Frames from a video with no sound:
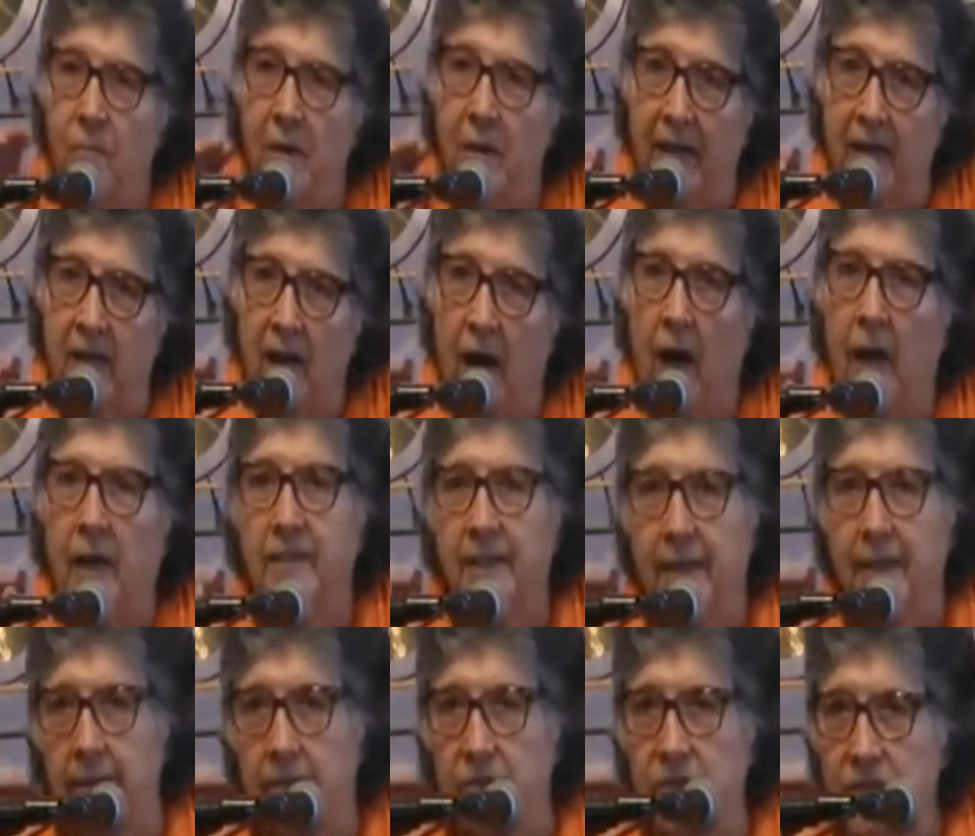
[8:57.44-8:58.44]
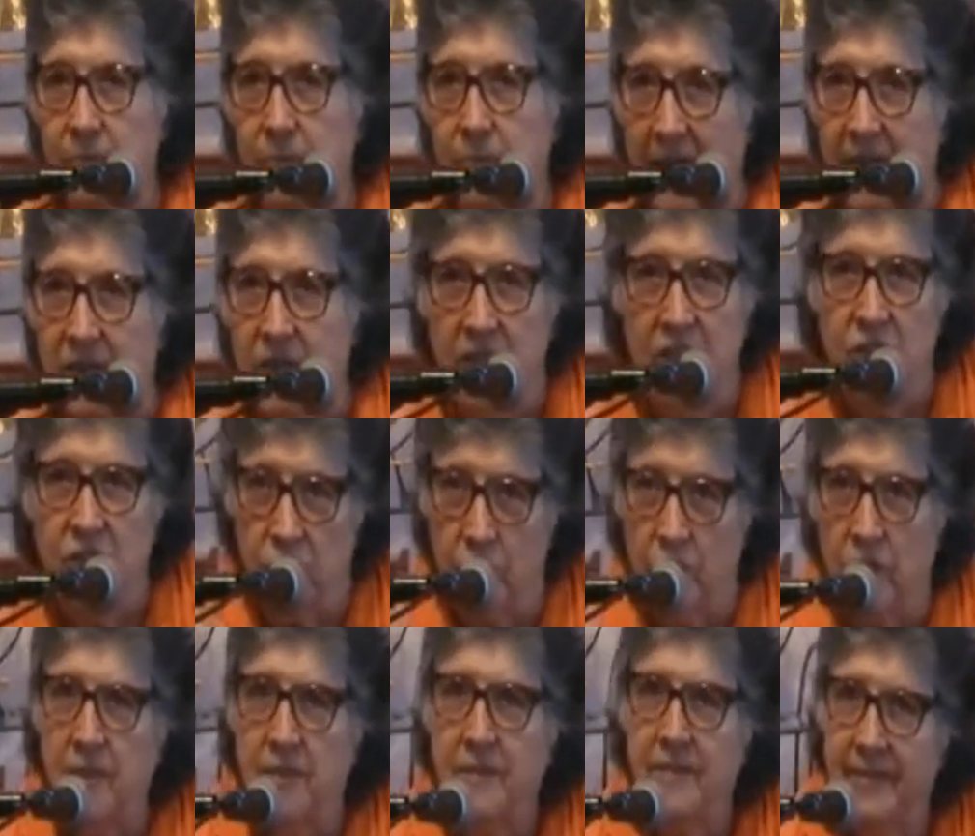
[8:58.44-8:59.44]
my God, here's my
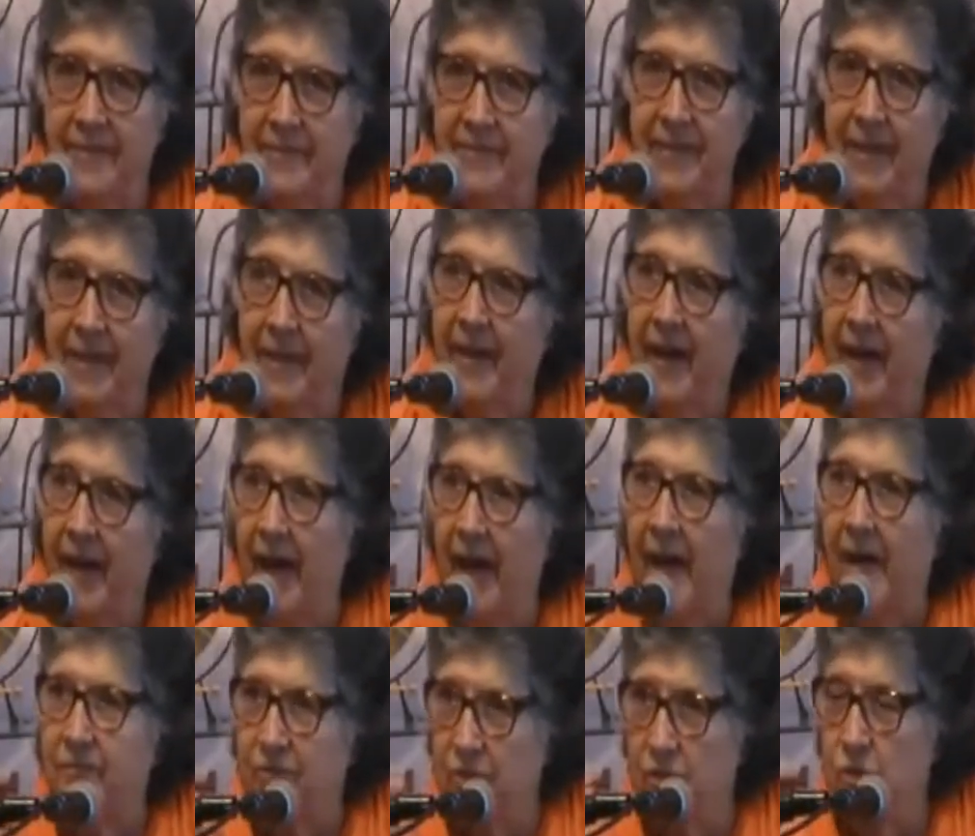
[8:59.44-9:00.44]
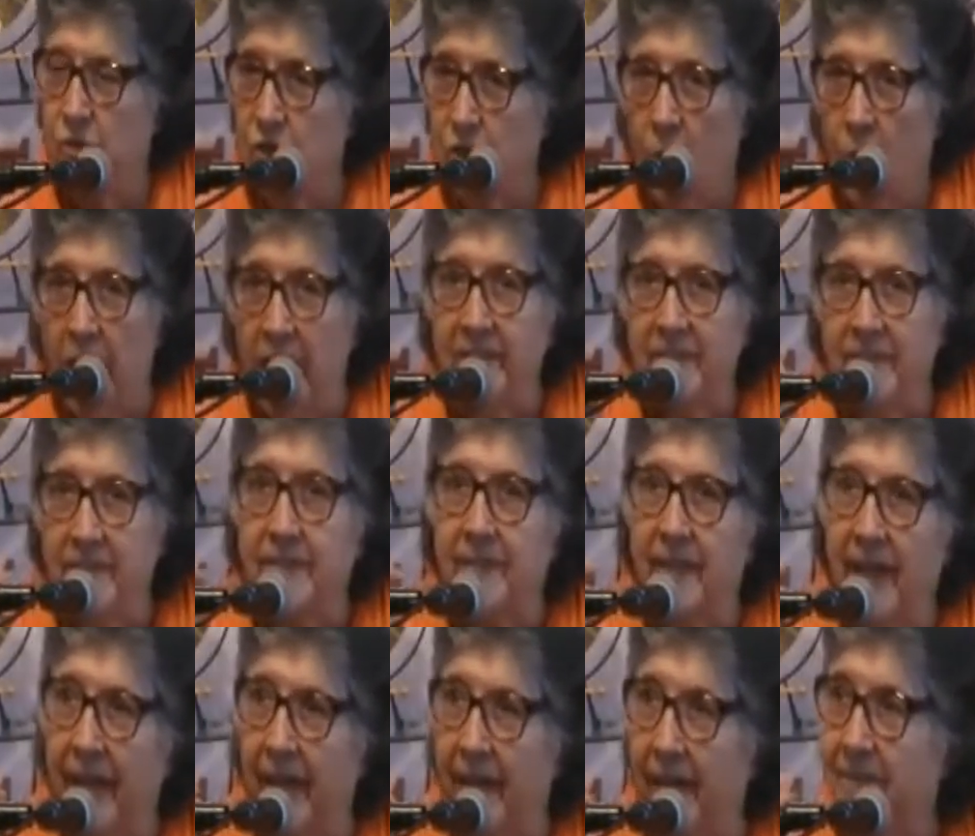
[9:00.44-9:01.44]
teacher after Joyce
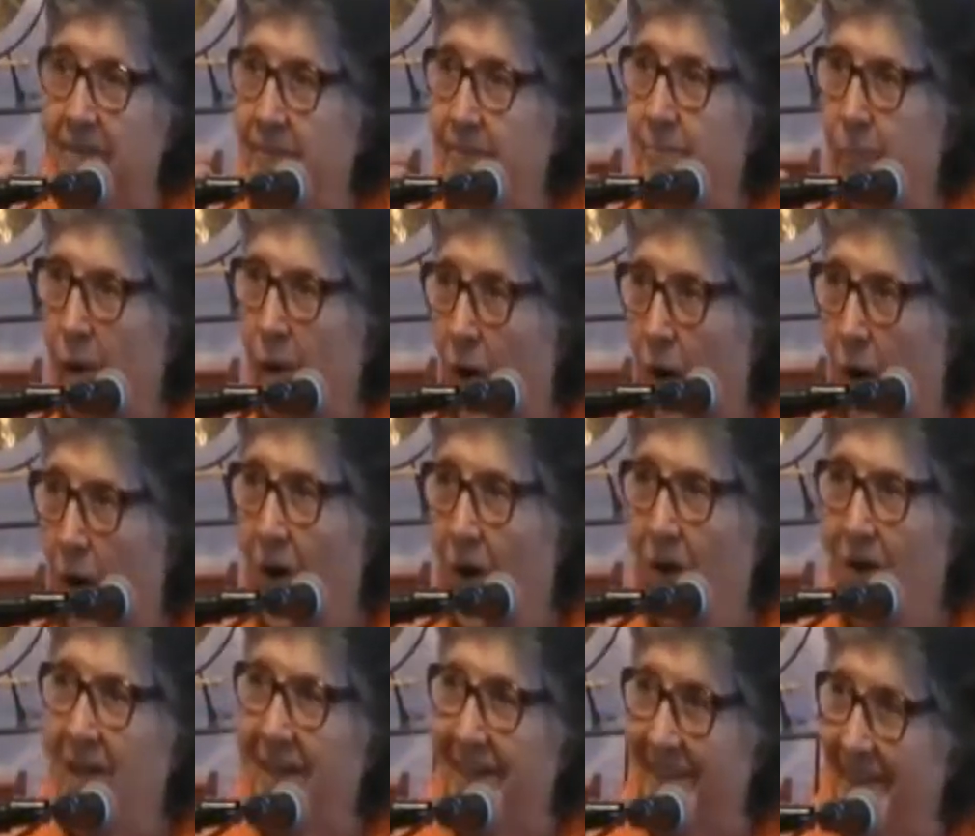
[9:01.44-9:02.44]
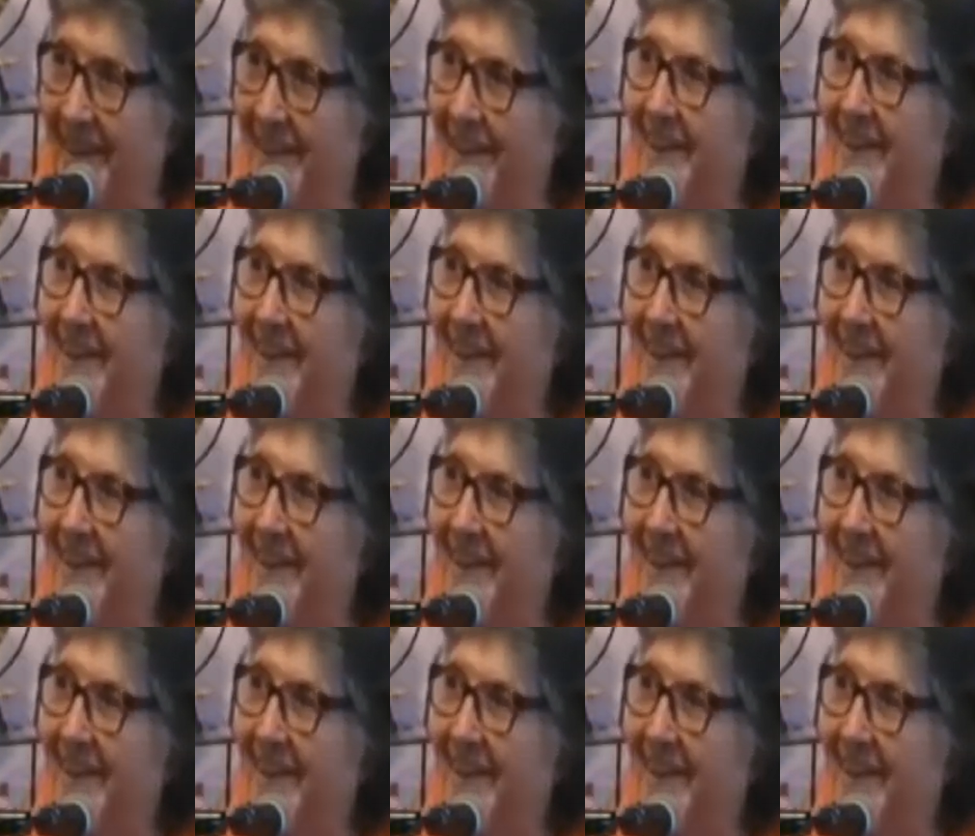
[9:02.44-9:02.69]
and Paul.